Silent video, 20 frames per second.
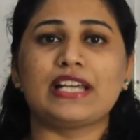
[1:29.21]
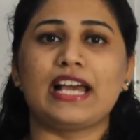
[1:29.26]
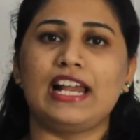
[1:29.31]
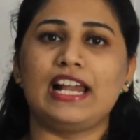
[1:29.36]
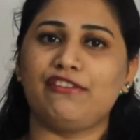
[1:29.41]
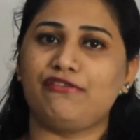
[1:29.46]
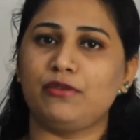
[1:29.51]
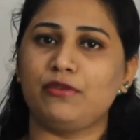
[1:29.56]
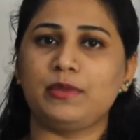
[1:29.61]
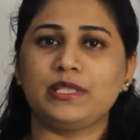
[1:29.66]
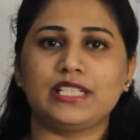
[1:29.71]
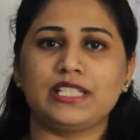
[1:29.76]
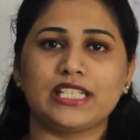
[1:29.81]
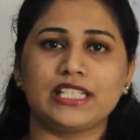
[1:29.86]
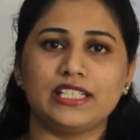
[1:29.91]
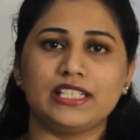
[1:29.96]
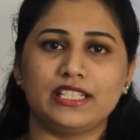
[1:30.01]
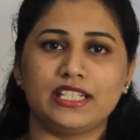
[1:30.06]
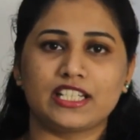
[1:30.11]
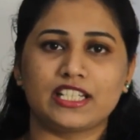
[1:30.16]

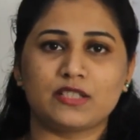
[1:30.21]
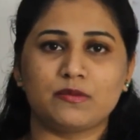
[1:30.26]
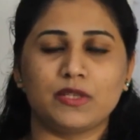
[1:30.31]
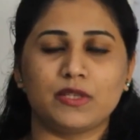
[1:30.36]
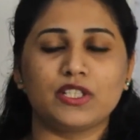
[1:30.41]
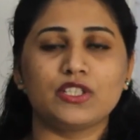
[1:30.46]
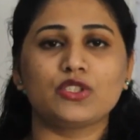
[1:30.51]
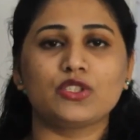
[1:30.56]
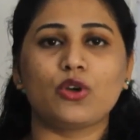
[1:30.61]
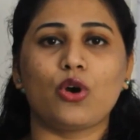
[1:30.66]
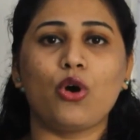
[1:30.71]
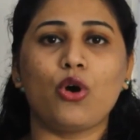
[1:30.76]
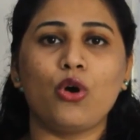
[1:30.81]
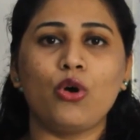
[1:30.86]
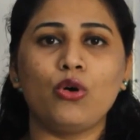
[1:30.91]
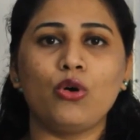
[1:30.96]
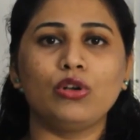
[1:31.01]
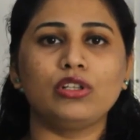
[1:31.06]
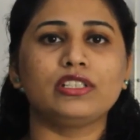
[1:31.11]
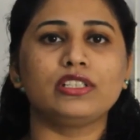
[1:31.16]
alphabetical index means
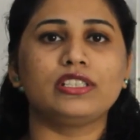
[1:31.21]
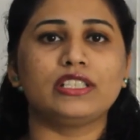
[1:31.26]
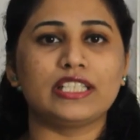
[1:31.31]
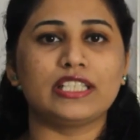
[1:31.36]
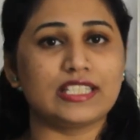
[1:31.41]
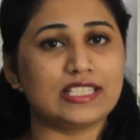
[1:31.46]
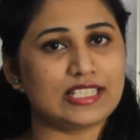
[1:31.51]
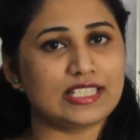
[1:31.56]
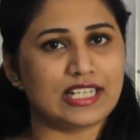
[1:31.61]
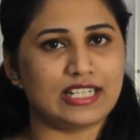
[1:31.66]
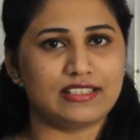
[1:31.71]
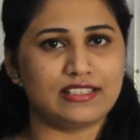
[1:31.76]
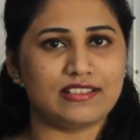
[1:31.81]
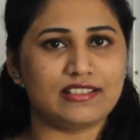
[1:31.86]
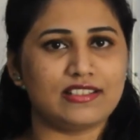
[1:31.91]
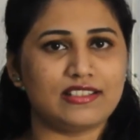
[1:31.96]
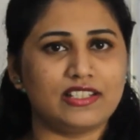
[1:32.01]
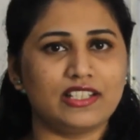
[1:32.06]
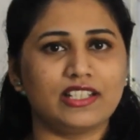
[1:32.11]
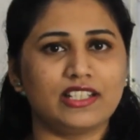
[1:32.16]
all the things
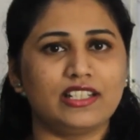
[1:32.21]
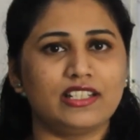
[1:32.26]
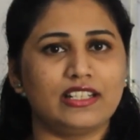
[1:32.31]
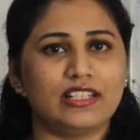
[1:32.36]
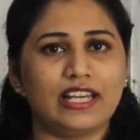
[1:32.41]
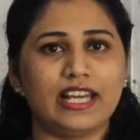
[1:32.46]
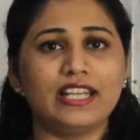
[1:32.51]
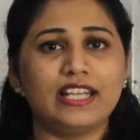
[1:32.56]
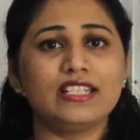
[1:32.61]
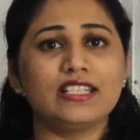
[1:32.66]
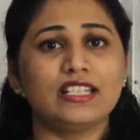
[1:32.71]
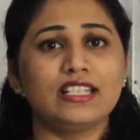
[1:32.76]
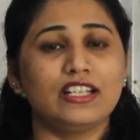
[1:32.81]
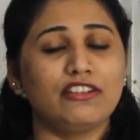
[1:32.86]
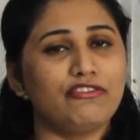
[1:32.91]
consisting in that